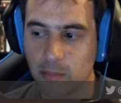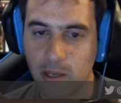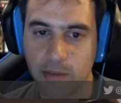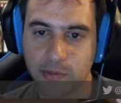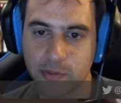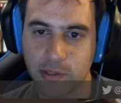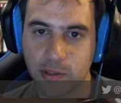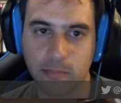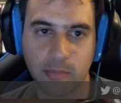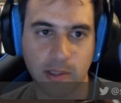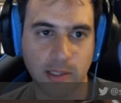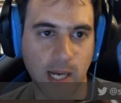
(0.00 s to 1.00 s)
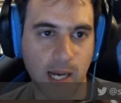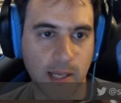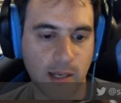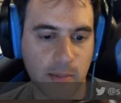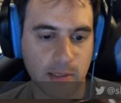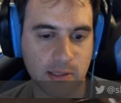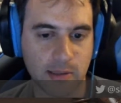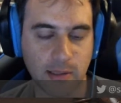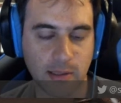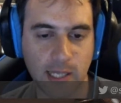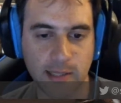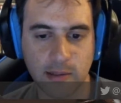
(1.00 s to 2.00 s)
pawns here, but I have a
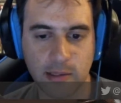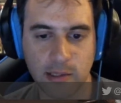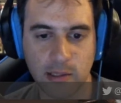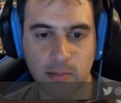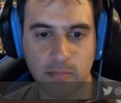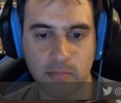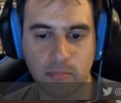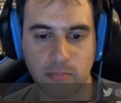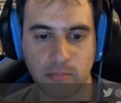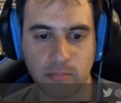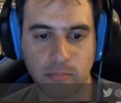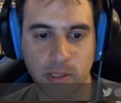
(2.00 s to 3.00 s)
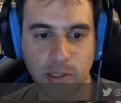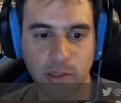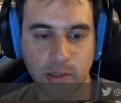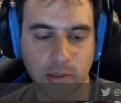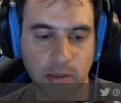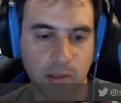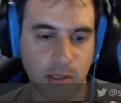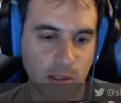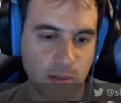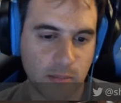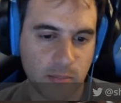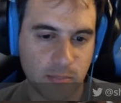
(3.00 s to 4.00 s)
slightly better
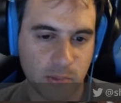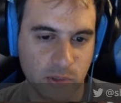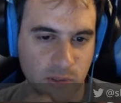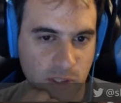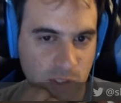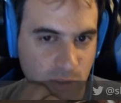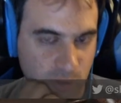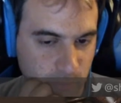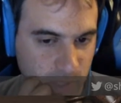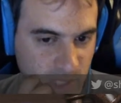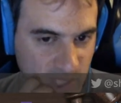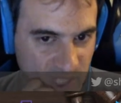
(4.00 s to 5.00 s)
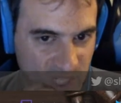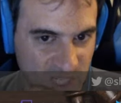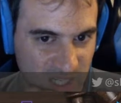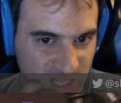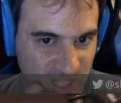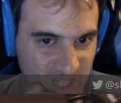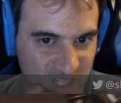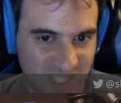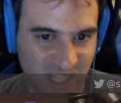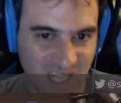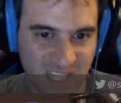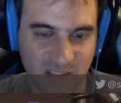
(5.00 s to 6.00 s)
position, meaning
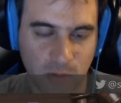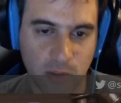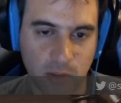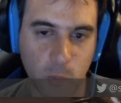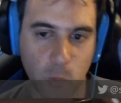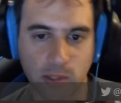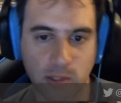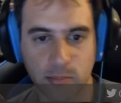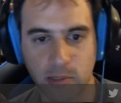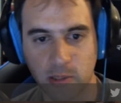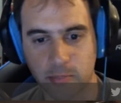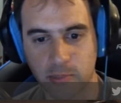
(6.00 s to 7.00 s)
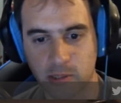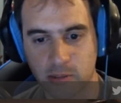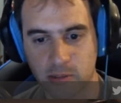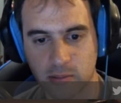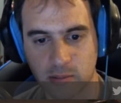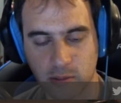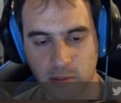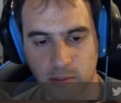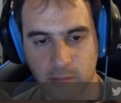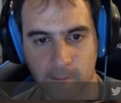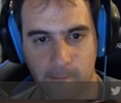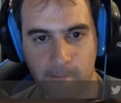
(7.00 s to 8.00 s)
he has only one developed piece here.